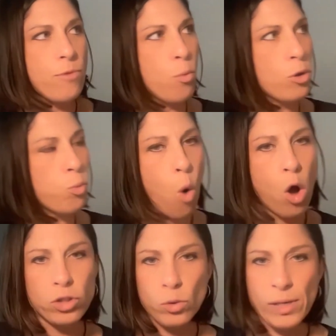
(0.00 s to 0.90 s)
with
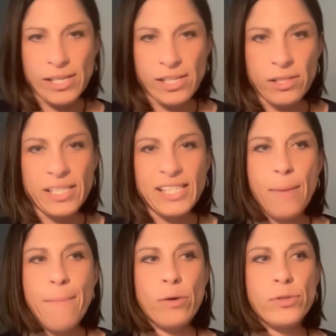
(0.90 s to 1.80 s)
Walter Russell is
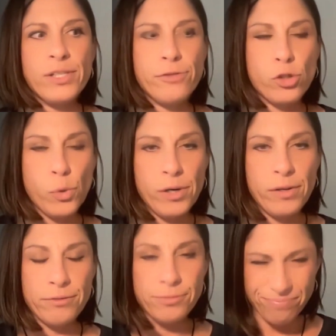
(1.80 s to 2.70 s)
the amount of sort
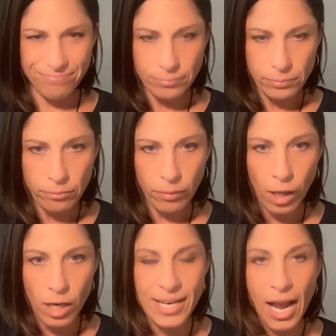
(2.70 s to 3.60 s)
of
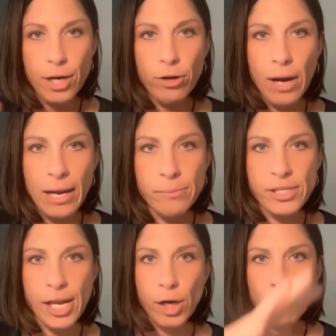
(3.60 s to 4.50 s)

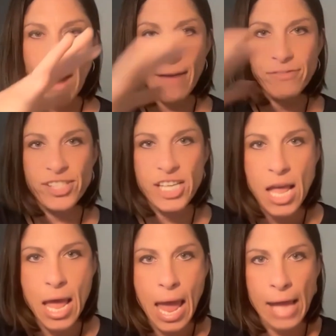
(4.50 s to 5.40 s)
diagrams and graphs
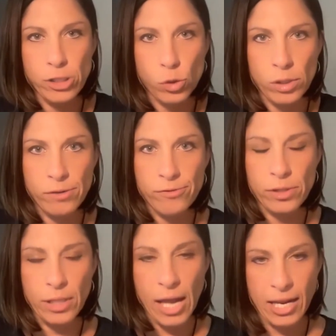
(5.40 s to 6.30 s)
and sort of
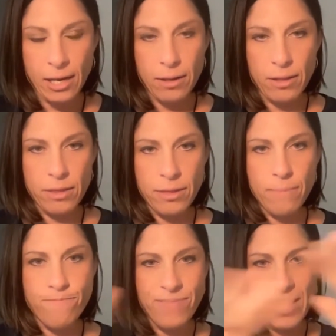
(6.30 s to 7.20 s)
like
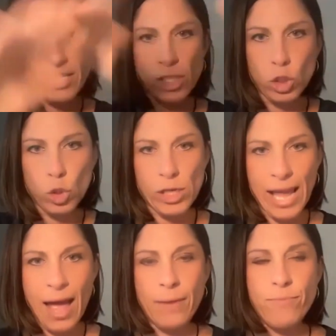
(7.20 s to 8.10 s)
things to look
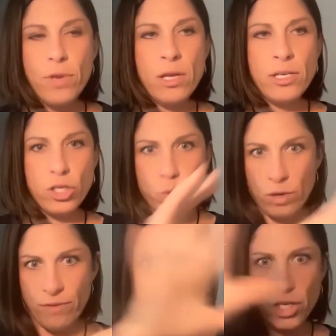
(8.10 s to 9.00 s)
at to
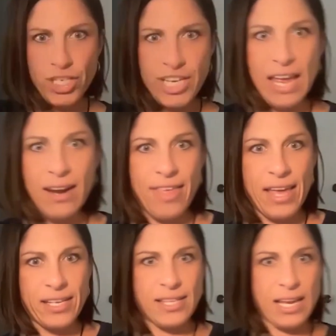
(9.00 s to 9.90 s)
sort of understand
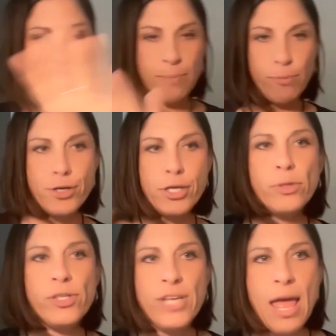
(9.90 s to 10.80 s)
things that he
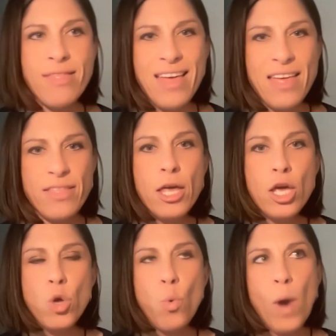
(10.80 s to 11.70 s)
produced, and then
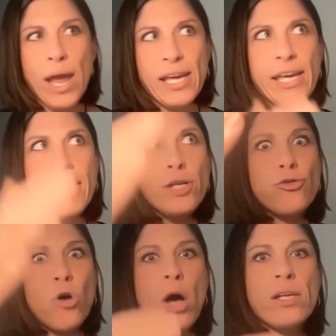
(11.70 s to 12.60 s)
the way he
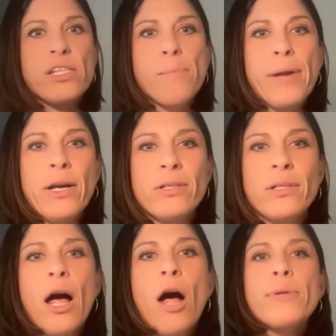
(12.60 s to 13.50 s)
draws the
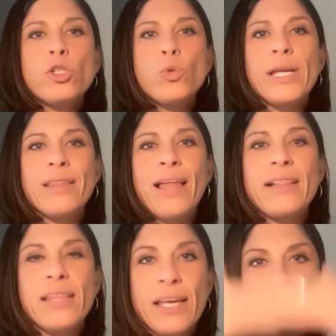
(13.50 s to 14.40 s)
parallel between like the